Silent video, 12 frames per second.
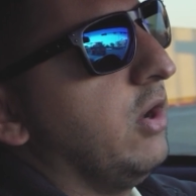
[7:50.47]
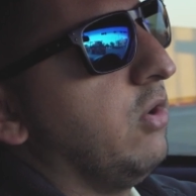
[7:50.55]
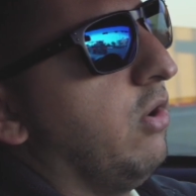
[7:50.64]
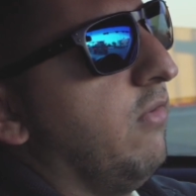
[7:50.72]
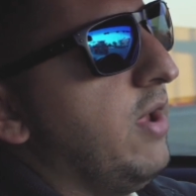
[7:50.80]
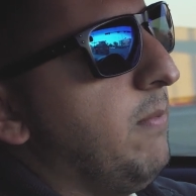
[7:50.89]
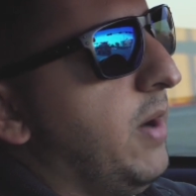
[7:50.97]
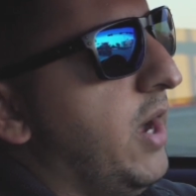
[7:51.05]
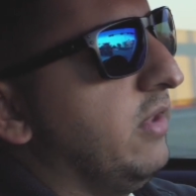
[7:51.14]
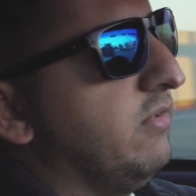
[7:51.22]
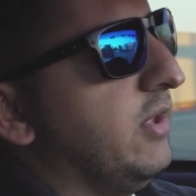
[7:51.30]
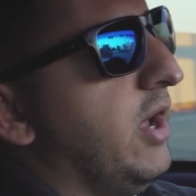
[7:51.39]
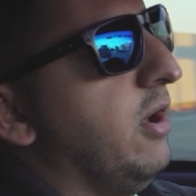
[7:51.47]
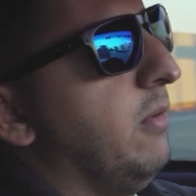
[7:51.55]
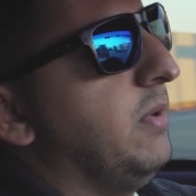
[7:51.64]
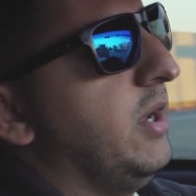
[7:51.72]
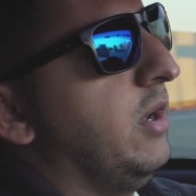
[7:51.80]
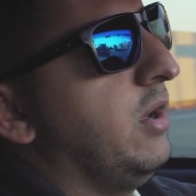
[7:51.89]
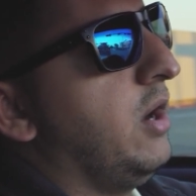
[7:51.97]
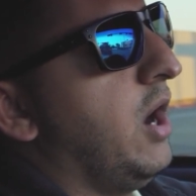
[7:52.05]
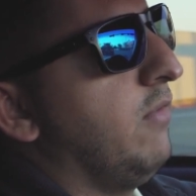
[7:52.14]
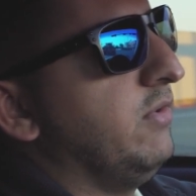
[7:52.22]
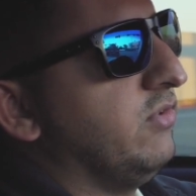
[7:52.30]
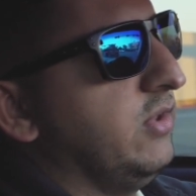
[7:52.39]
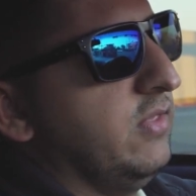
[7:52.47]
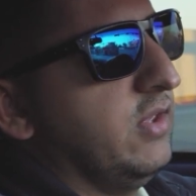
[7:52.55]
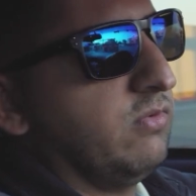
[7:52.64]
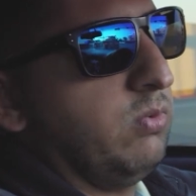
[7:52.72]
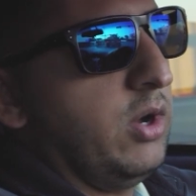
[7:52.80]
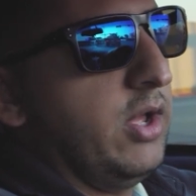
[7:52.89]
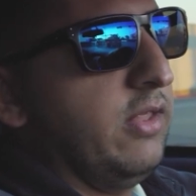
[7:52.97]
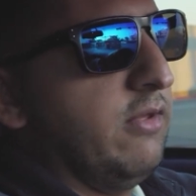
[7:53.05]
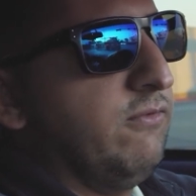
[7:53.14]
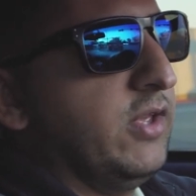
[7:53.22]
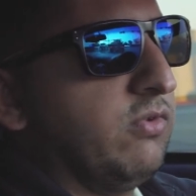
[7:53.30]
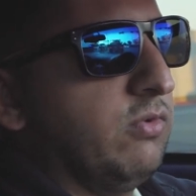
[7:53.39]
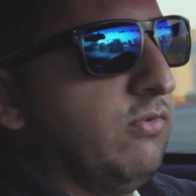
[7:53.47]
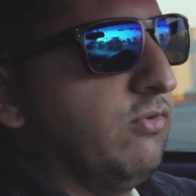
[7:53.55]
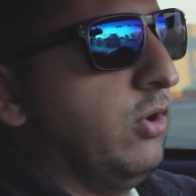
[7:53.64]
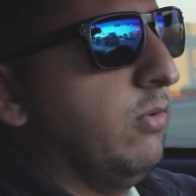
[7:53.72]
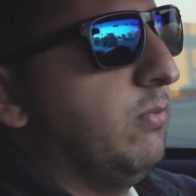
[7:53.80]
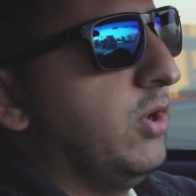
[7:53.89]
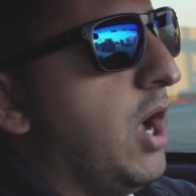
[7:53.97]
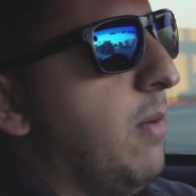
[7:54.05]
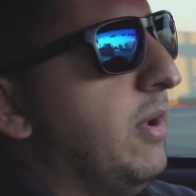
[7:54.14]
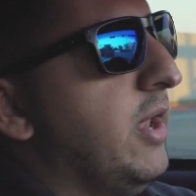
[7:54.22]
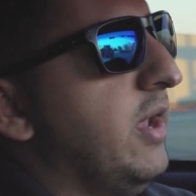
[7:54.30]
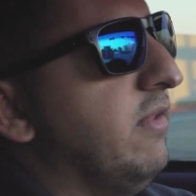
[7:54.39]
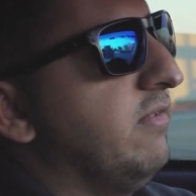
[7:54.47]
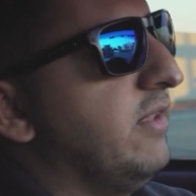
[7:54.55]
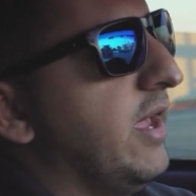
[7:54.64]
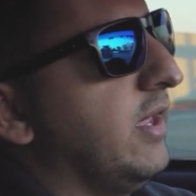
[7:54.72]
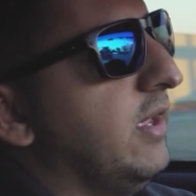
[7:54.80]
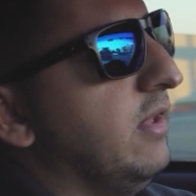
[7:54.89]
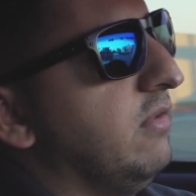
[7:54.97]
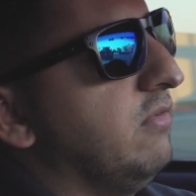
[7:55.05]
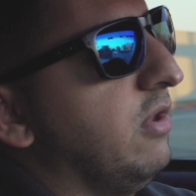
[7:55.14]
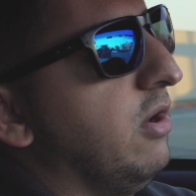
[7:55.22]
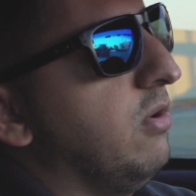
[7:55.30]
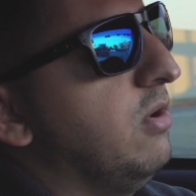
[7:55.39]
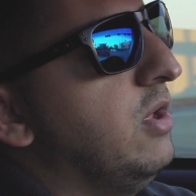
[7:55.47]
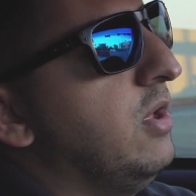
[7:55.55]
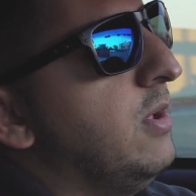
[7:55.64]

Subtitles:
Corvette body style. But obviously this one, the fixed roof coupe, coming in second. So